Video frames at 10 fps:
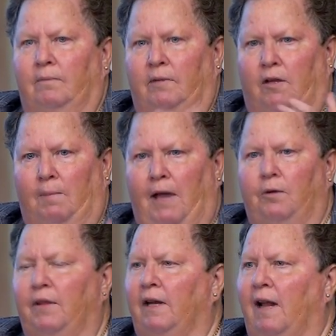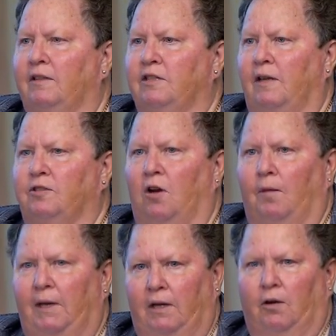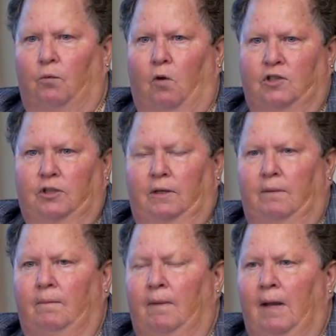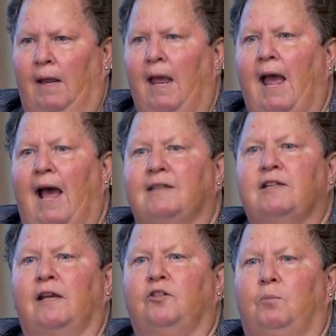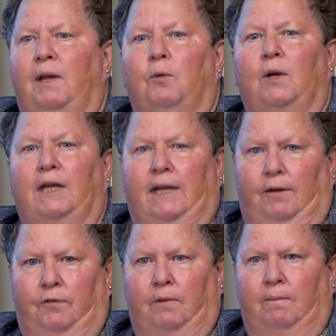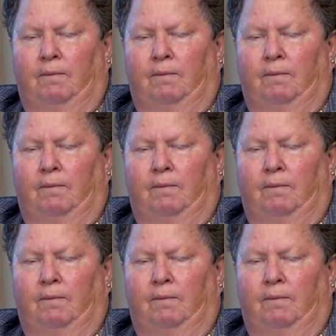the commander of the United States Army here in Washington, asking to be relieved.